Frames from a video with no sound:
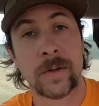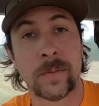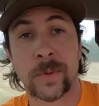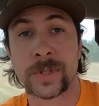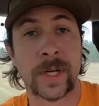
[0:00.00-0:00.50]

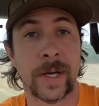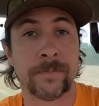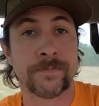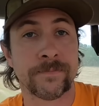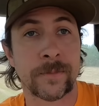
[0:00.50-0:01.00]
we'll see.
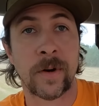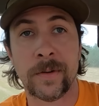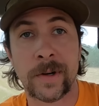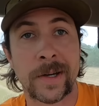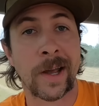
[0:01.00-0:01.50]

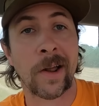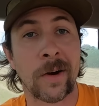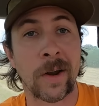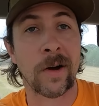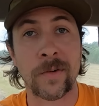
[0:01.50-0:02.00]
Y'all
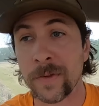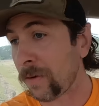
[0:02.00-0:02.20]
are along for